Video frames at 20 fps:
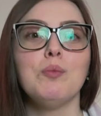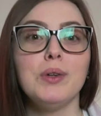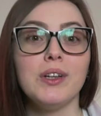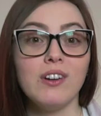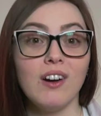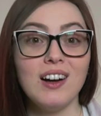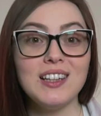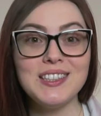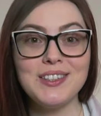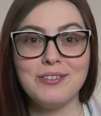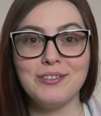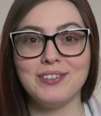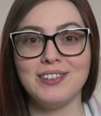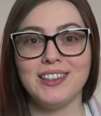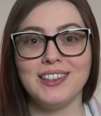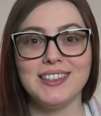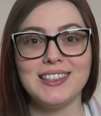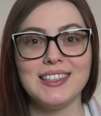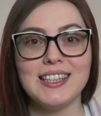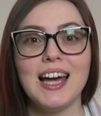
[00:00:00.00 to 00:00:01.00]
Because of
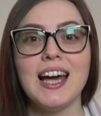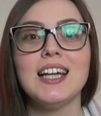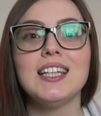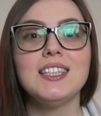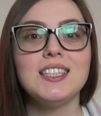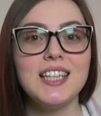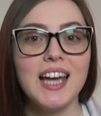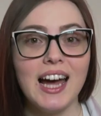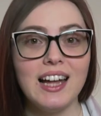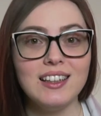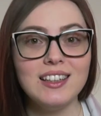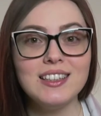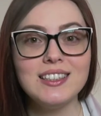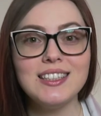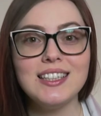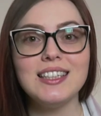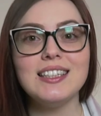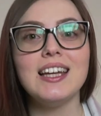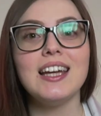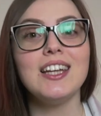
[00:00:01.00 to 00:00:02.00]
this,
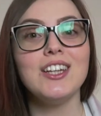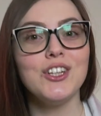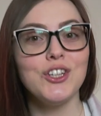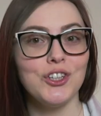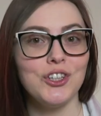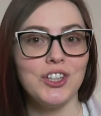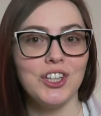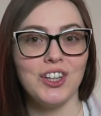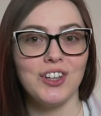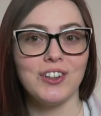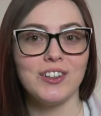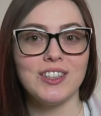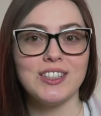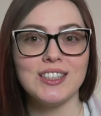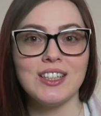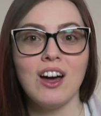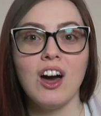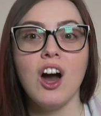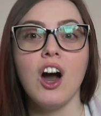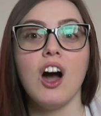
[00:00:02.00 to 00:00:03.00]
talented
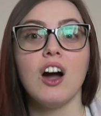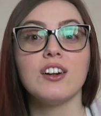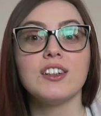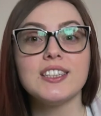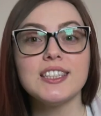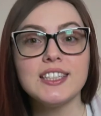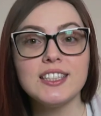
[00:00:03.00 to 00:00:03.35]
engineers are